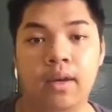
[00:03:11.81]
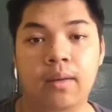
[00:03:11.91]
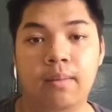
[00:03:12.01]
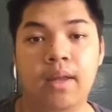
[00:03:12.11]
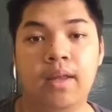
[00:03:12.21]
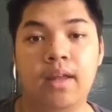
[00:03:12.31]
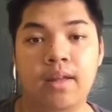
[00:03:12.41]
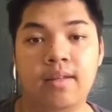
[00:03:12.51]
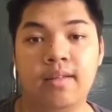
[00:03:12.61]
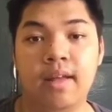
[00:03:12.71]
the
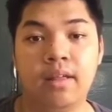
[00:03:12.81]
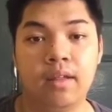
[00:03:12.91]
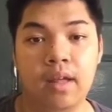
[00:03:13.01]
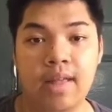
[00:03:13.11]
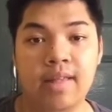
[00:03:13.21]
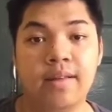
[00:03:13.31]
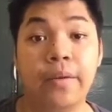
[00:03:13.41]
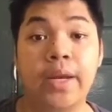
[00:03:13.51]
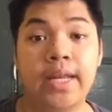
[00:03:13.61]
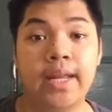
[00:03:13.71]
method such as
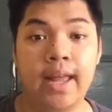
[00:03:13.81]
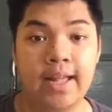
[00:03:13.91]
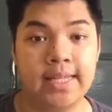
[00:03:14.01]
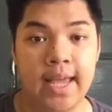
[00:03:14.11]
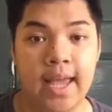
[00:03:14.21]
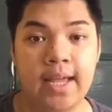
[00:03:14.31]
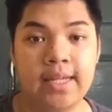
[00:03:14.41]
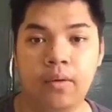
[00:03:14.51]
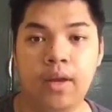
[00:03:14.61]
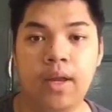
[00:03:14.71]
the written
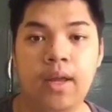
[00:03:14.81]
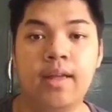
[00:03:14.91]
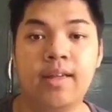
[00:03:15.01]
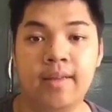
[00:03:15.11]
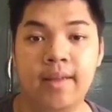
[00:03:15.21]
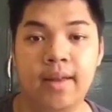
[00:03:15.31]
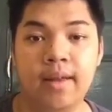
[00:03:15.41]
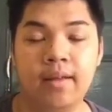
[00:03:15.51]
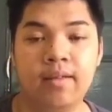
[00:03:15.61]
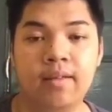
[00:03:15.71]
essay, critical
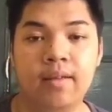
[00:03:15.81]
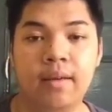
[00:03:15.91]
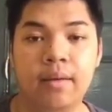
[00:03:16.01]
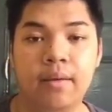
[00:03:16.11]
incidents,